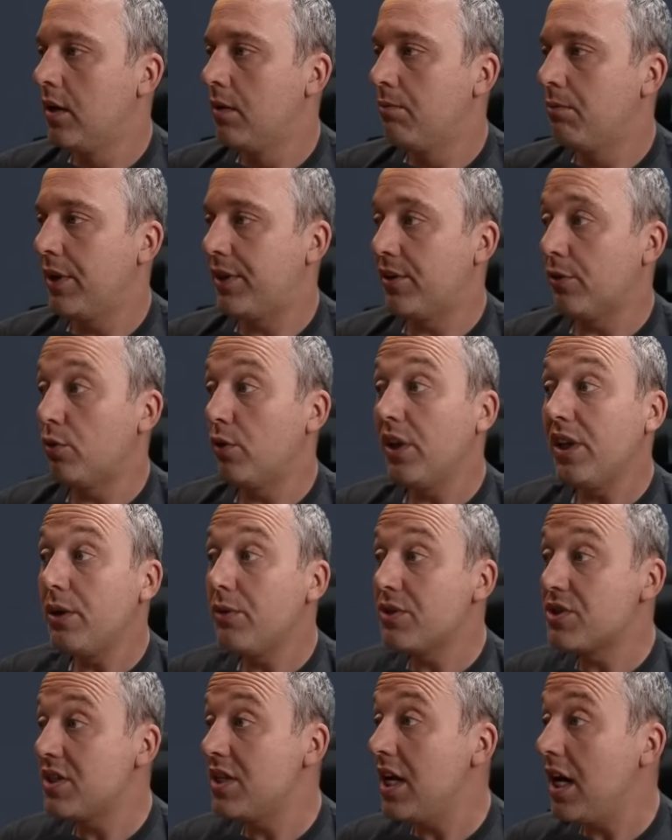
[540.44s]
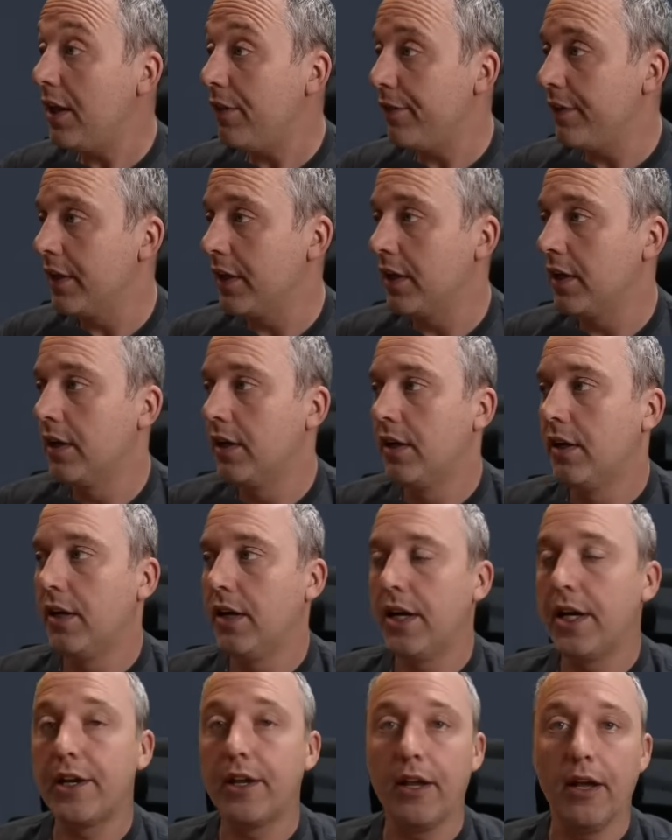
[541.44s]
but there really was nothing.
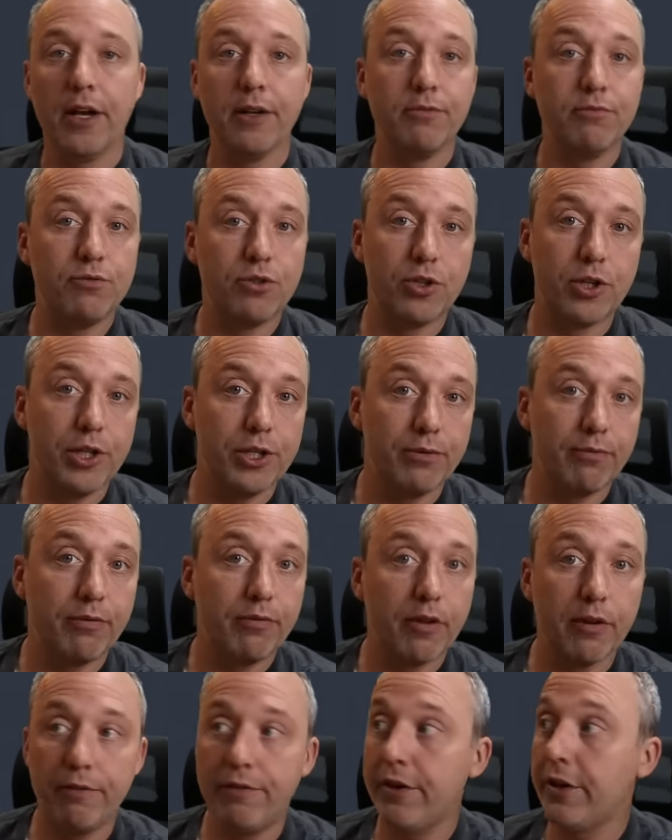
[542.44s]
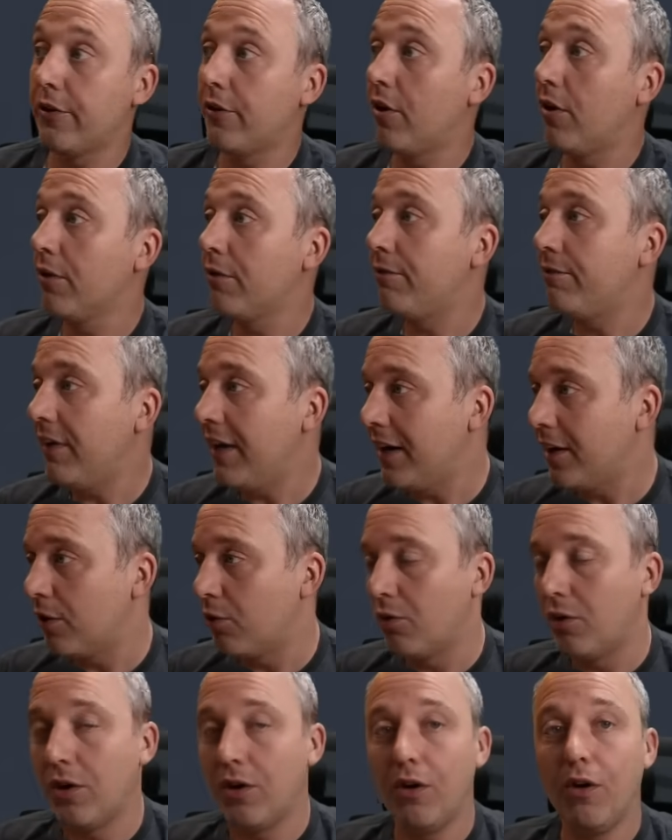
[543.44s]
I, I can configure all the
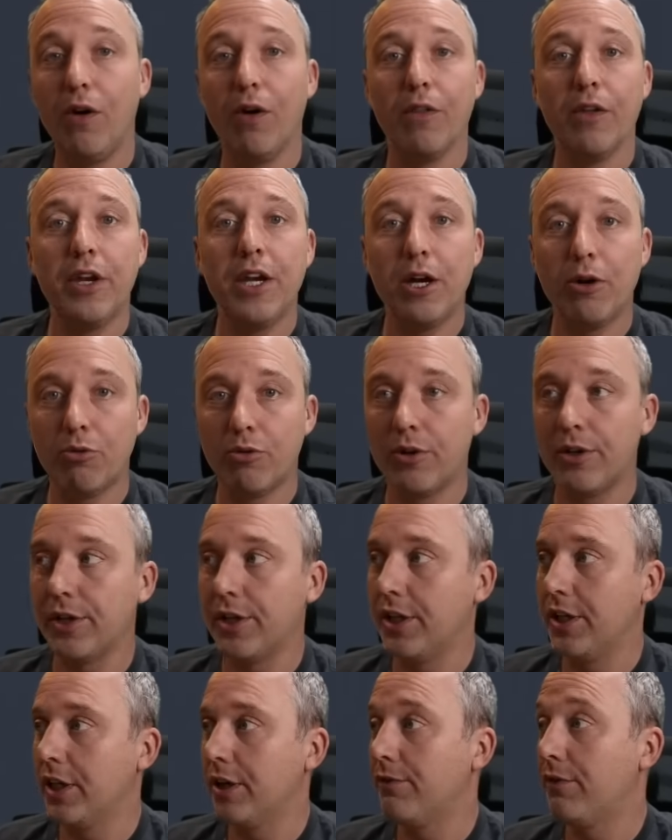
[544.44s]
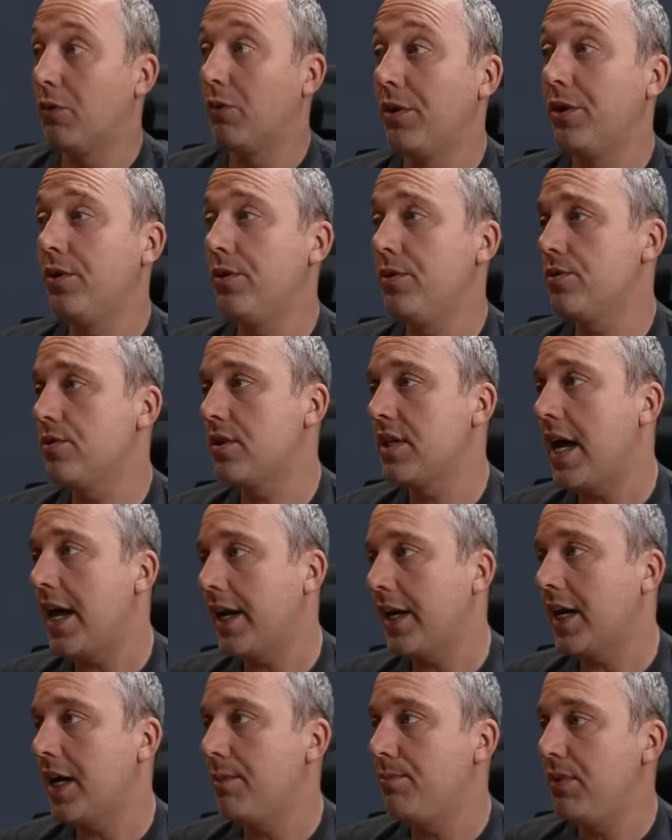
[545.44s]
firewall, all the networking. If I to do
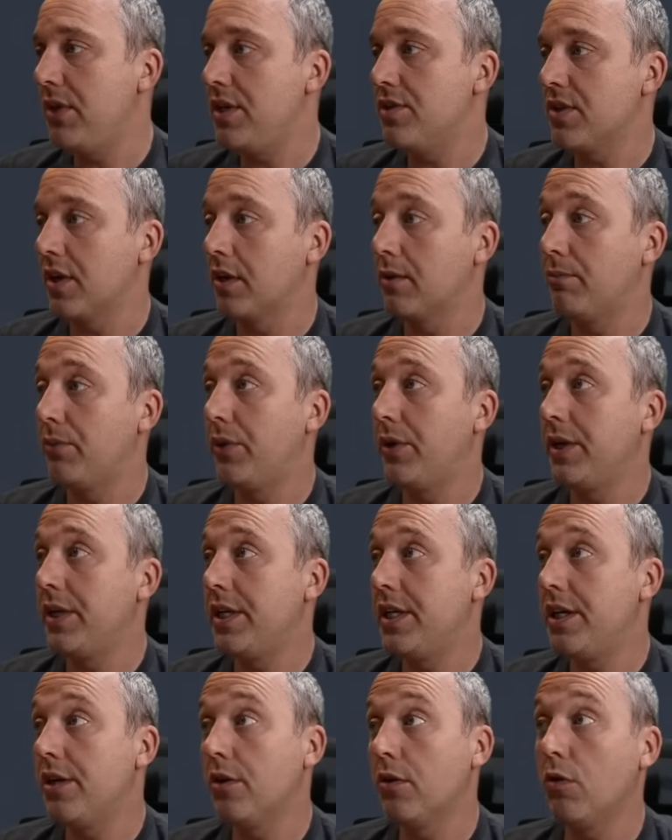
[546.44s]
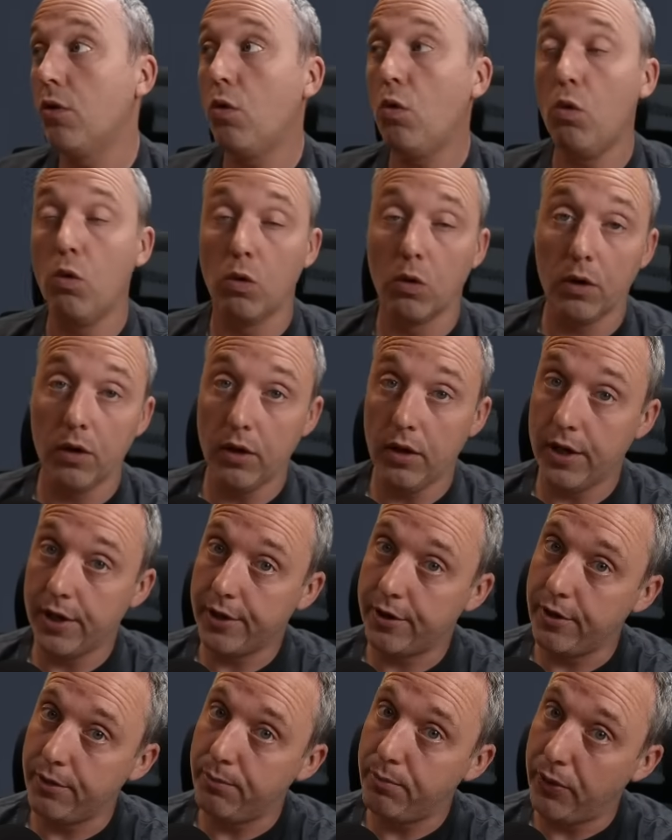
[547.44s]
static IPs, I could put it here, or I
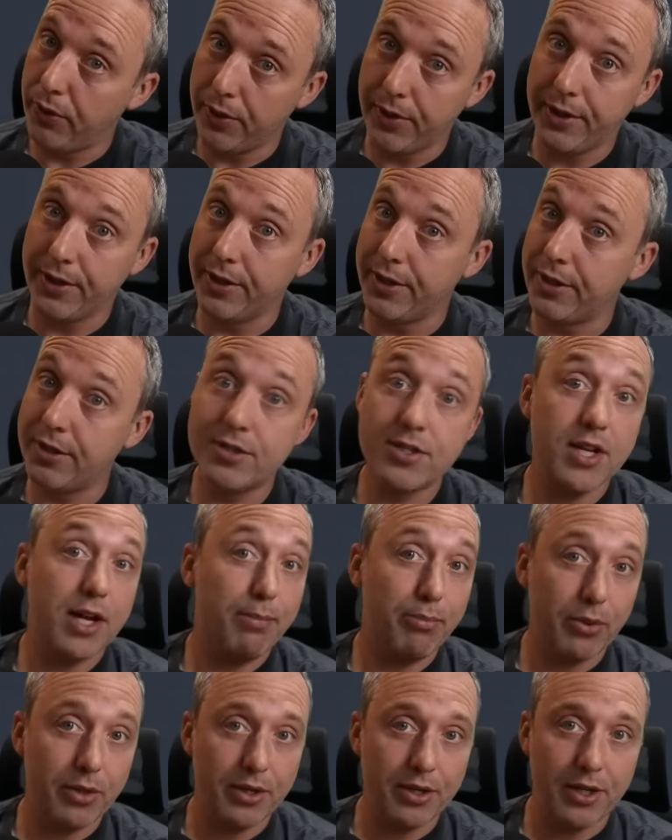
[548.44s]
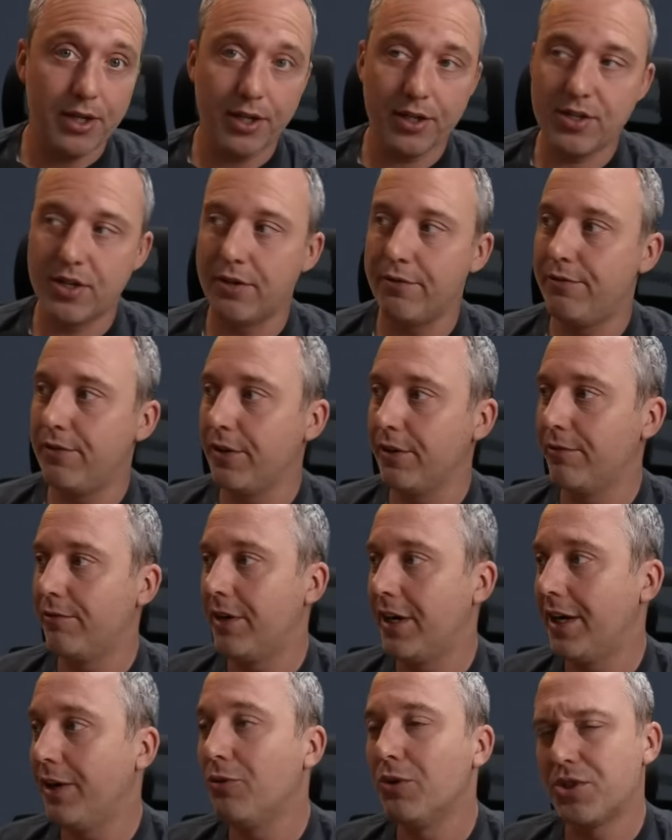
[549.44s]
could put it in a separate Nix config
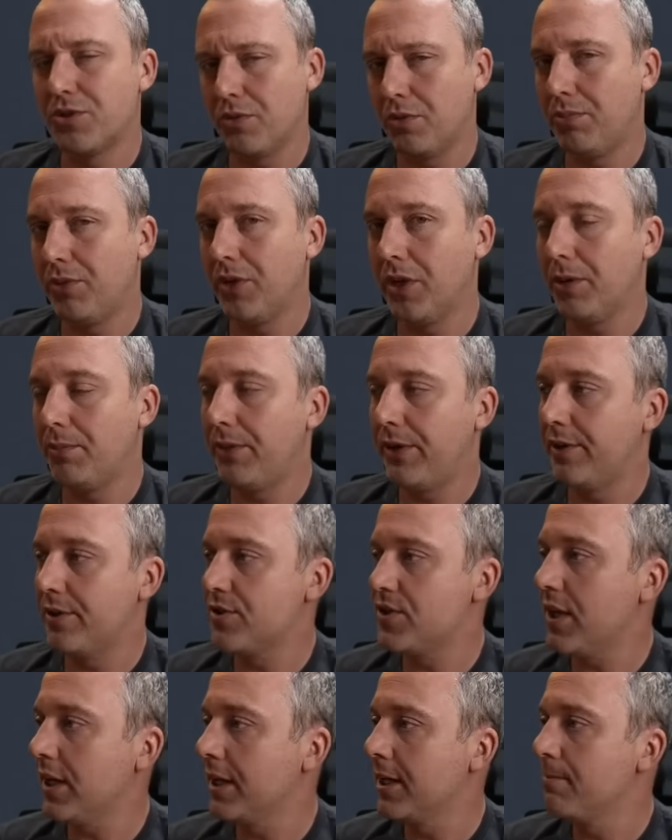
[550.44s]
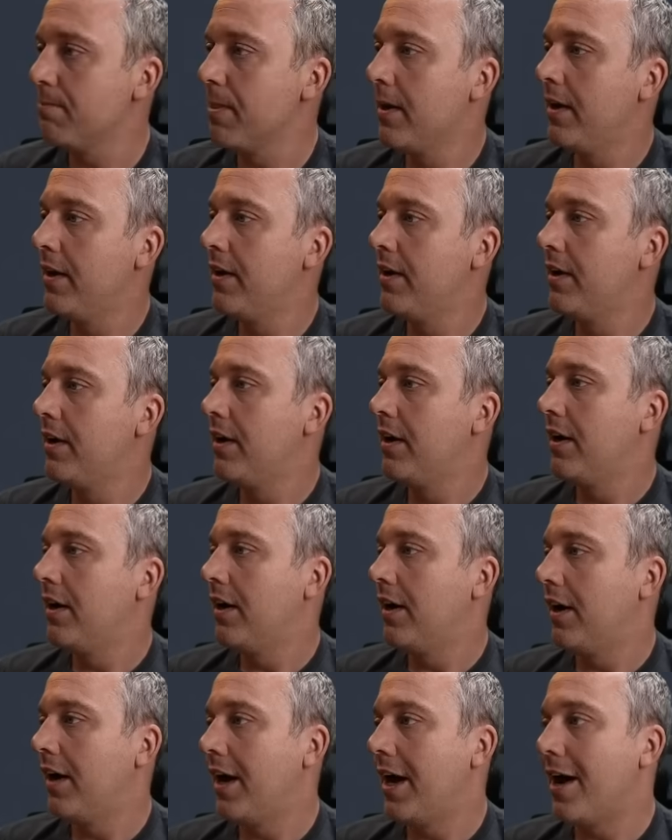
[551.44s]
file, which we'll pull up here in a second.
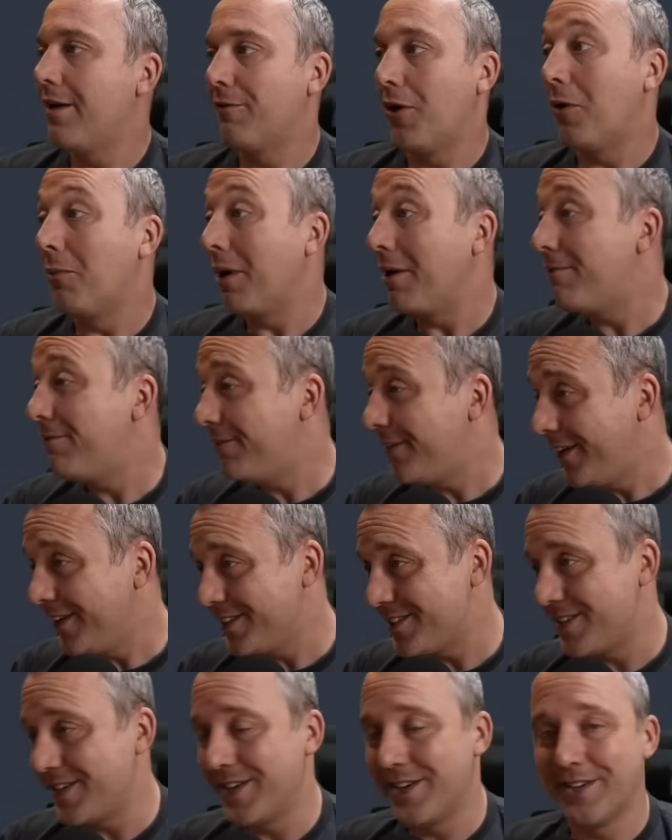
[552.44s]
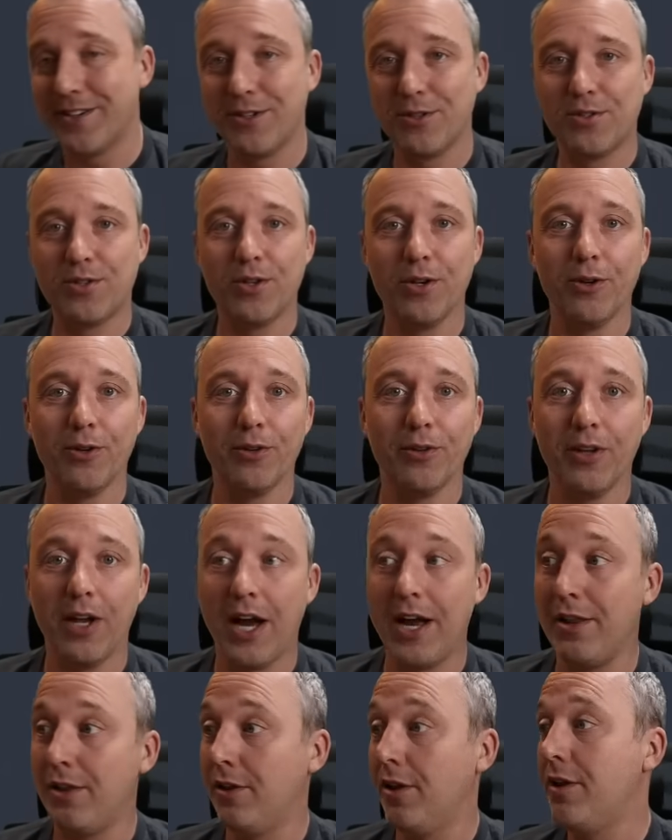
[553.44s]
I have all my fonts here. So
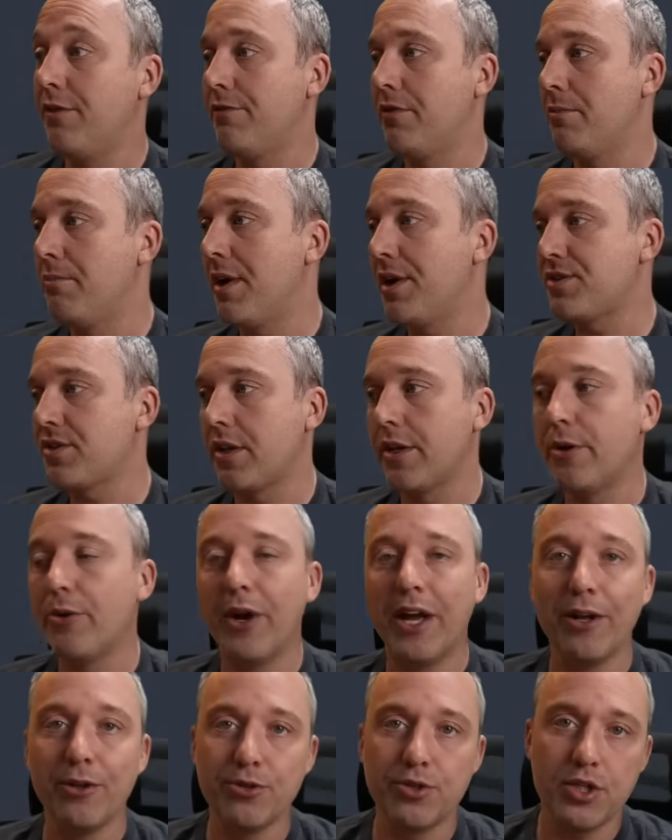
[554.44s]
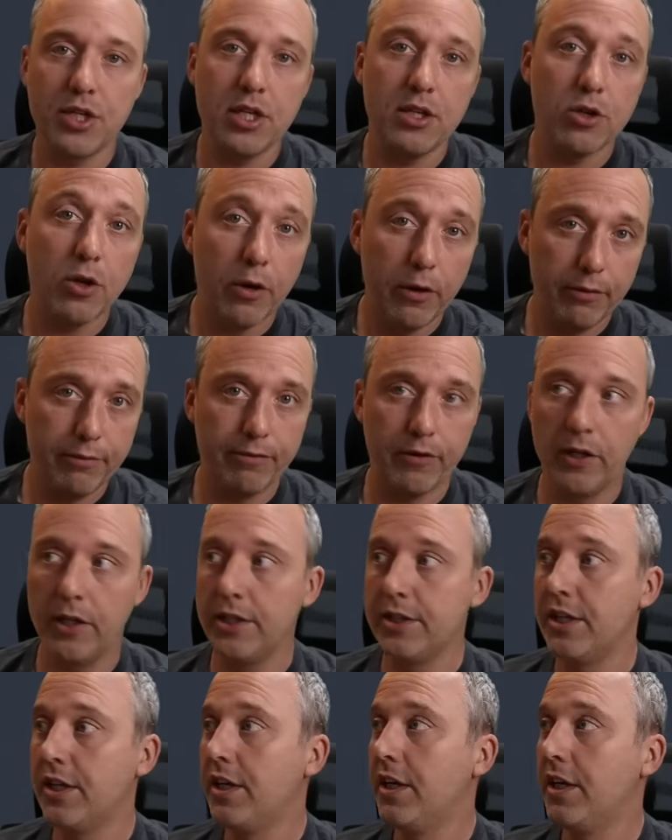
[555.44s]
I love the Meslo LG Nerd font.